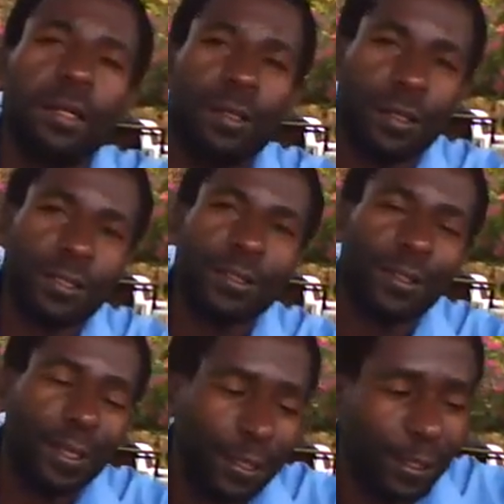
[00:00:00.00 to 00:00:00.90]
Yes,
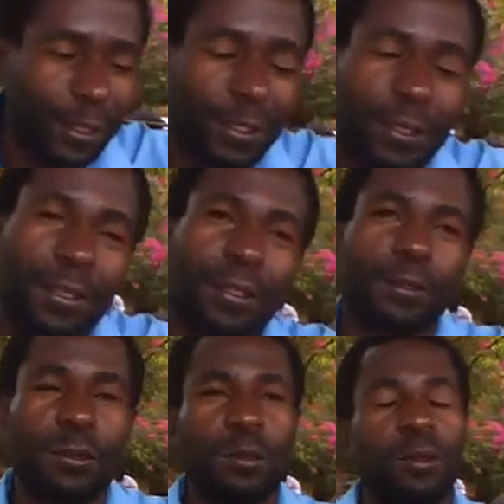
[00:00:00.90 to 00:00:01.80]
that's it.
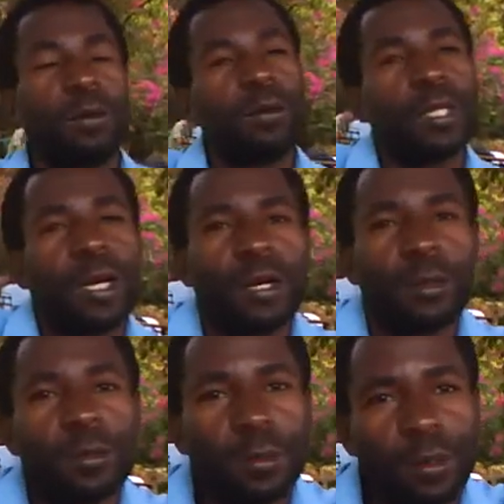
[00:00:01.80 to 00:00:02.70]
true. Now,
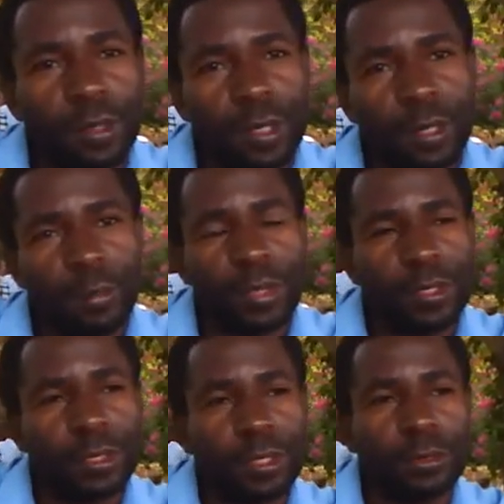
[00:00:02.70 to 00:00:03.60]
the
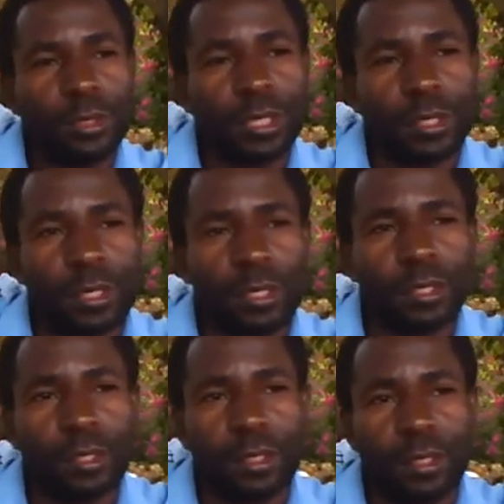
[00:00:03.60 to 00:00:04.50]
message which I can
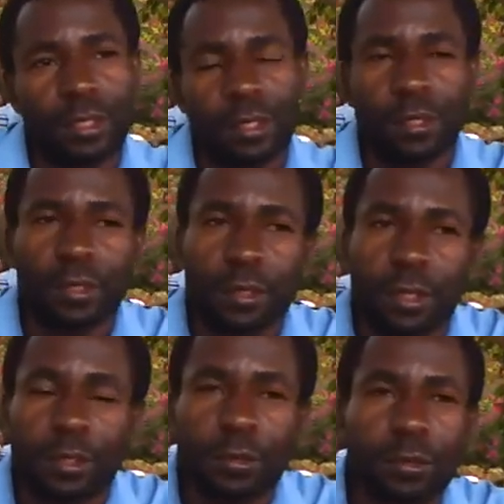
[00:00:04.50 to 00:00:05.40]
uh,
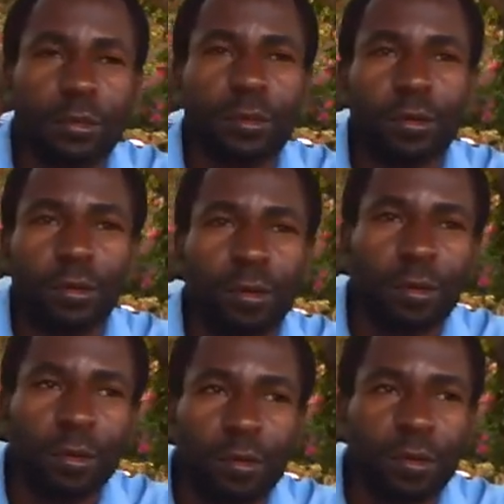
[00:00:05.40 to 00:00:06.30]
send to
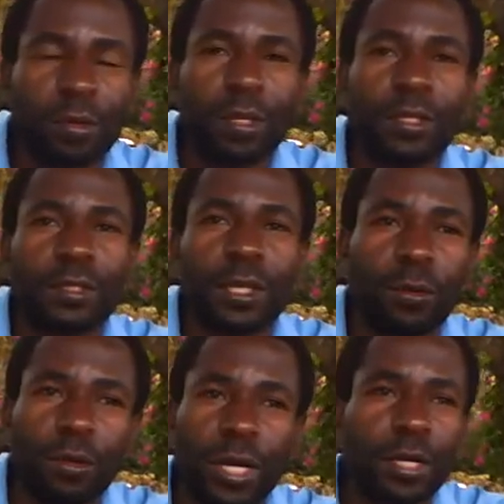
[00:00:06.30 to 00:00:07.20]
all the
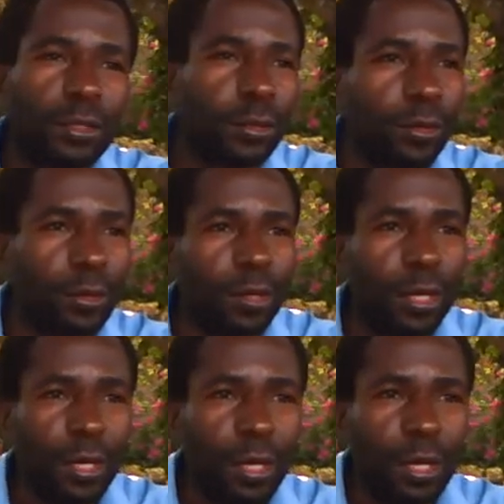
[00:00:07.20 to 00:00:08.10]
stakeholders or
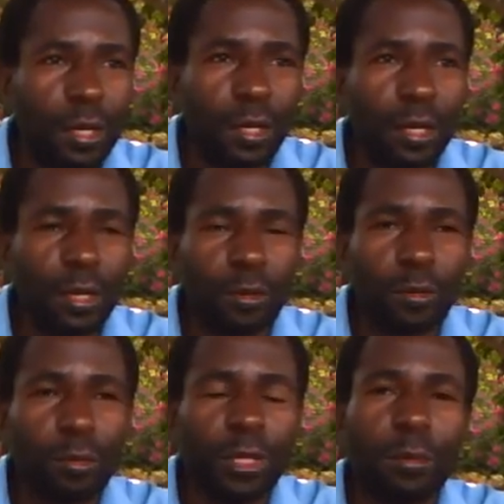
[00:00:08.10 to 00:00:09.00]
any
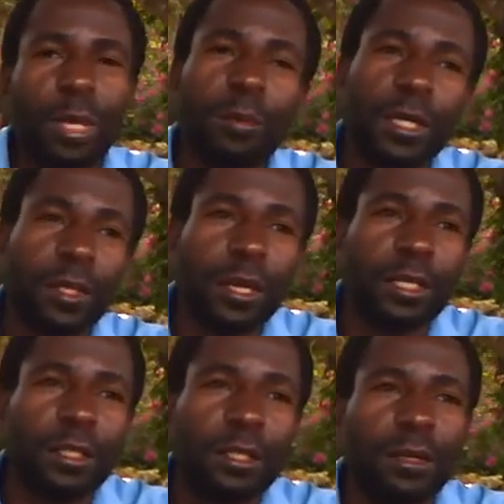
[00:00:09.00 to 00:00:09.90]
community member is that
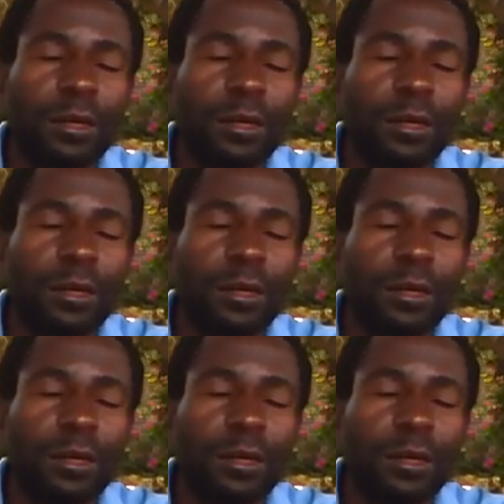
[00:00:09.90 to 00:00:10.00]
uh,